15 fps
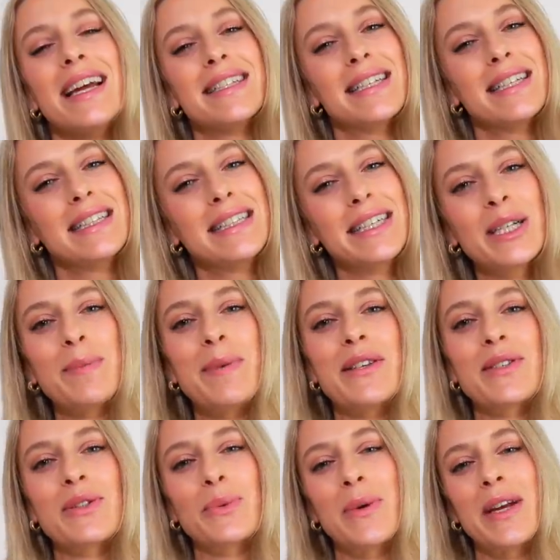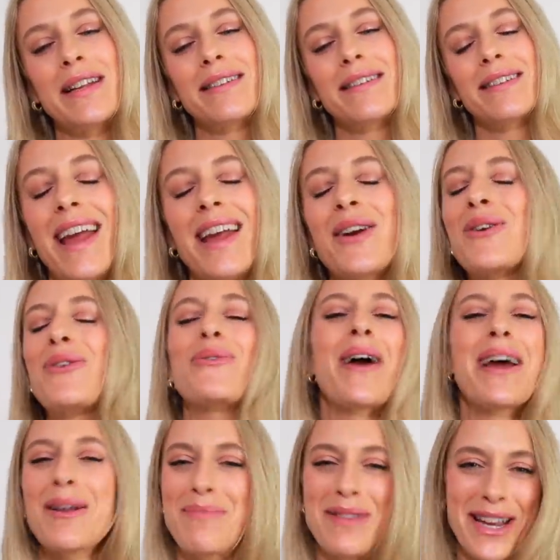It's a little bit sweet,
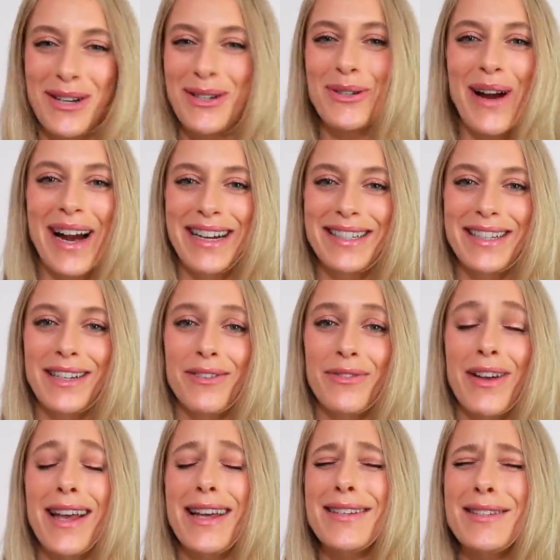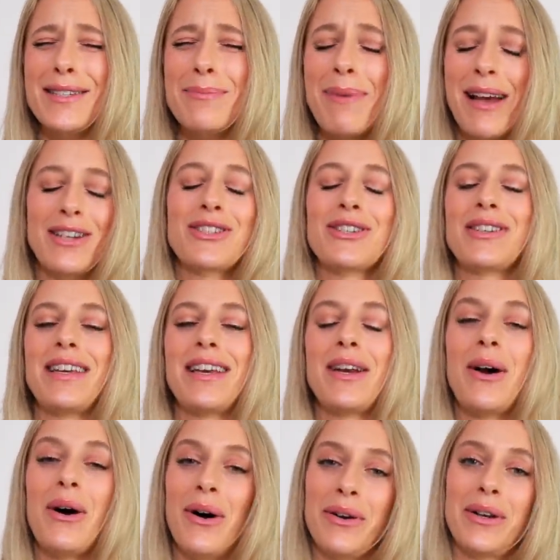incredibly attractive,
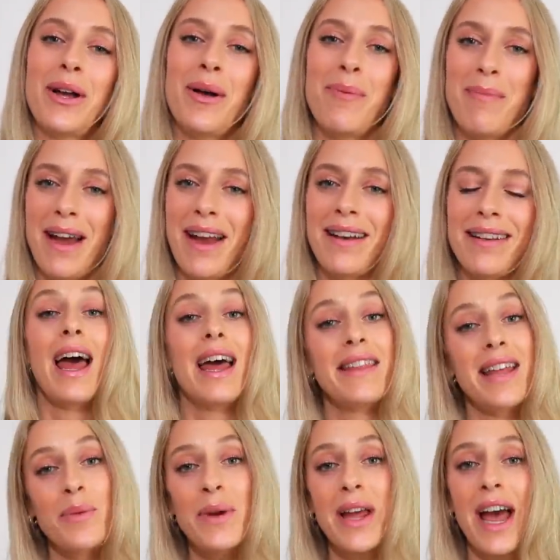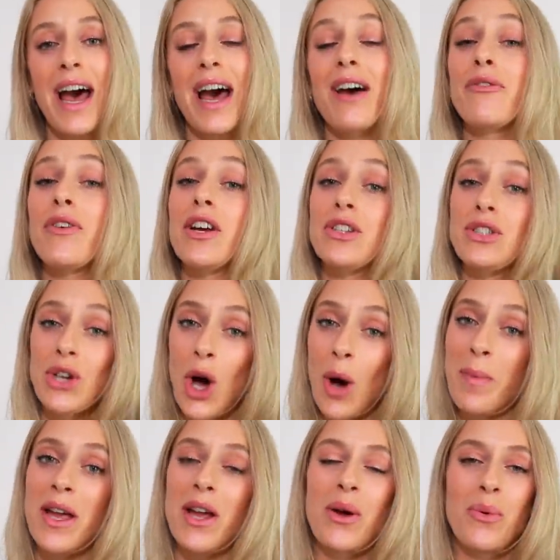especially on a man. And then we have
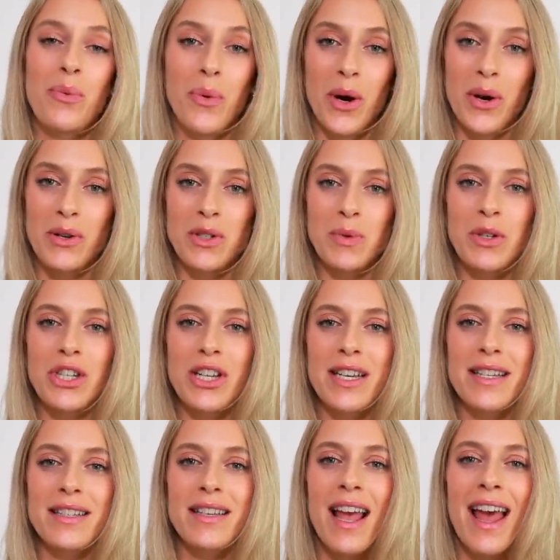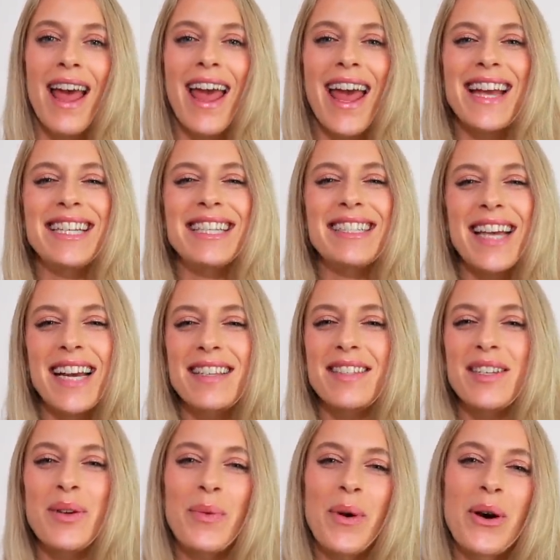Atomic Rose, which is a
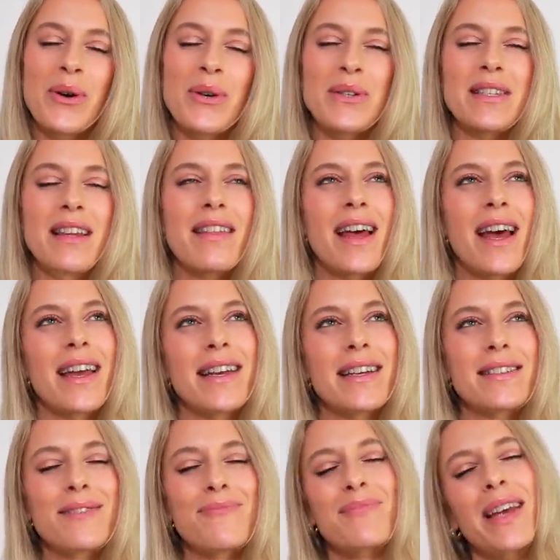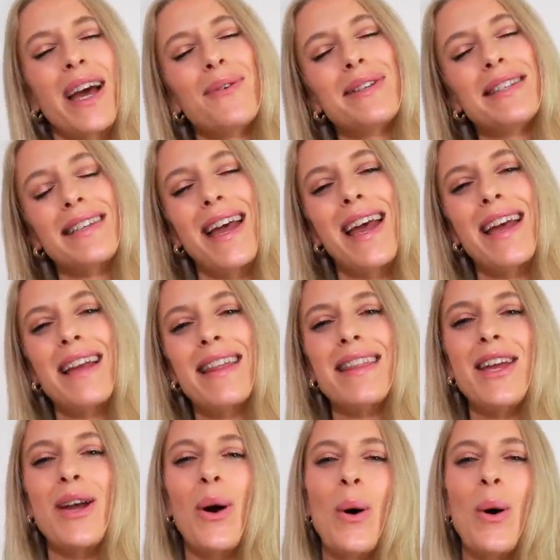sexy rose that is, I would say, the